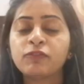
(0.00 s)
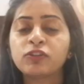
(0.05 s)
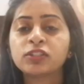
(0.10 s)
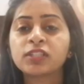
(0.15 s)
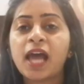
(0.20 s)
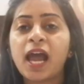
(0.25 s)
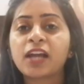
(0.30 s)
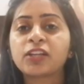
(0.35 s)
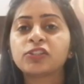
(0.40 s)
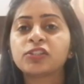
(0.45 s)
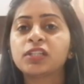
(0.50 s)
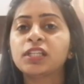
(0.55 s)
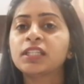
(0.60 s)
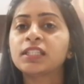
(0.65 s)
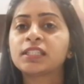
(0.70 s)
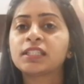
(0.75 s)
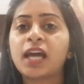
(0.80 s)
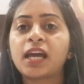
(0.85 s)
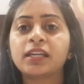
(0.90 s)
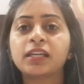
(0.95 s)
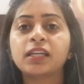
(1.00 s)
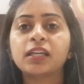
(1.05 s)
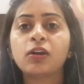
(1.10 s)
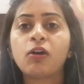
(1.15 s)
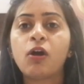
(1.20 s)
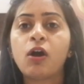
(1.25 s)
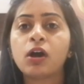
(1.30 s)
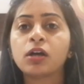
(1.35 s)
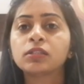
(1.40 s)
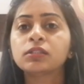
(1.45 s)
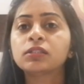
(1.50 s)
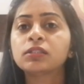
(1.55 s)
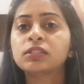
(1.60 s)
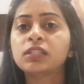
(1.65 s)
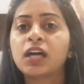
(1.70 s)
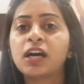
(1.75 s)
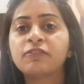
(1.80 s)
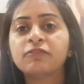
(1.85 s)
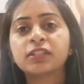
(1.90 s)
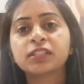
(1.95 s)
actually studying on the
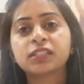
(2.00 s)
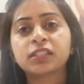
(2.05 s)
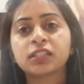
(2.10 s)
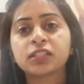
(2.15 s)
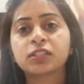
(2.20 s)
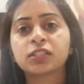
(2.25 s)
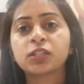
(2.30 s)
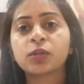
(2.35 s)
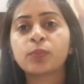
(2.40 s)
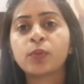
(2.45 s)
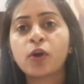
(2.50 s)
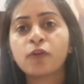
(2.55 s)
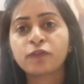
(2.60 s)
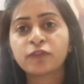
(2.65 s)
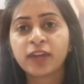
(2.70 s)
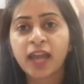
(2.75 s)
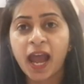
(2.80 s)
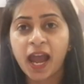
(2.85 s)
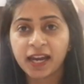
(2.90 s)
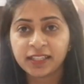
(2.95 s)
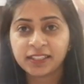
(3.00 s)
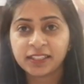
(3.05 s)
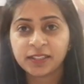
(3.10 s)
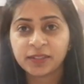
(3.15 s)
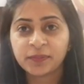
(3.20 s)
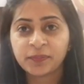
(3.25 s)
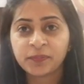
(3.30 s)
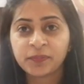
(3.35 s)
nervous system of cats.